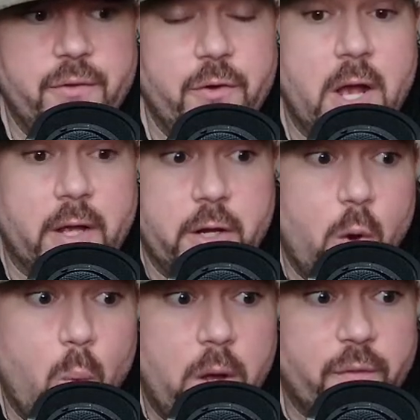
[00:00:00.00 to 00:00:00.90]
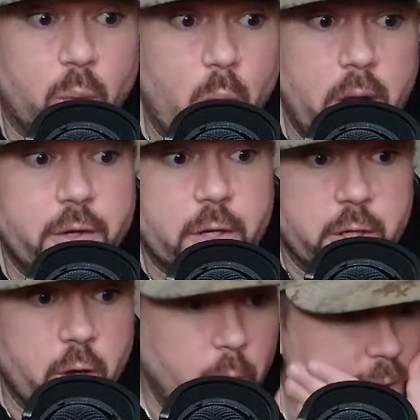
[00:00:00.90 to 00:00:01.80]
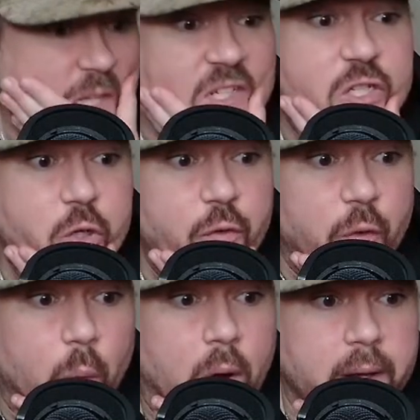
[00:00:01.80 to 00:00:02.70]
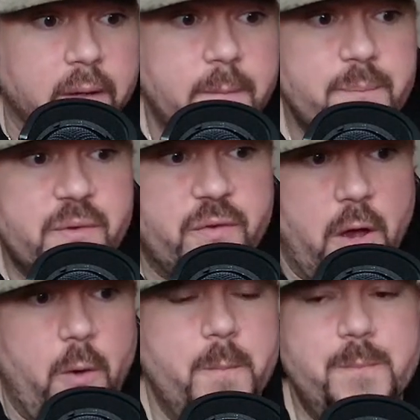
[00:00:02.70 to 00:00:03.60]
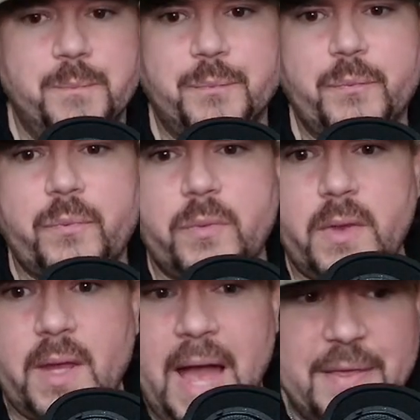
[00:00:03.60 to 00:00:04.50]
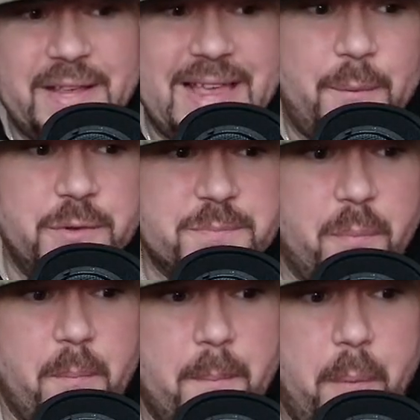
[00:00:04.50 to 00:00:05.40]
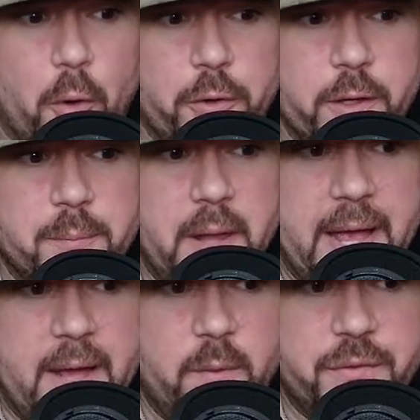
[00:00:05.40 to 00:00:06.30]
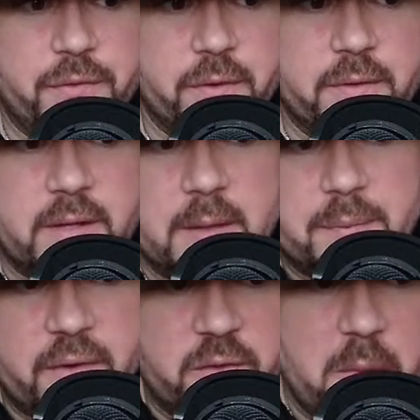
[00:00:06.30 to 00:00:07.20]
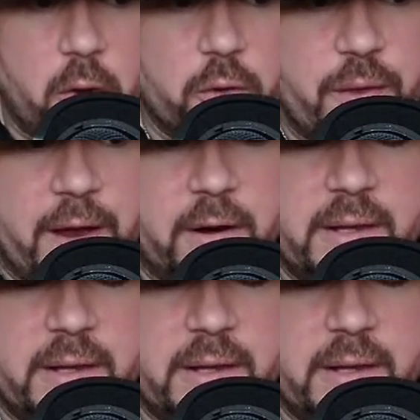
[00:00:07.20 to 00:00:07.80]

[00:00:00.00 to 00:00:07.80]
you're not going to go 1 for 1. You're going to go at least 2 for 1. So I think that was part of their plan, was to keep things smaller there at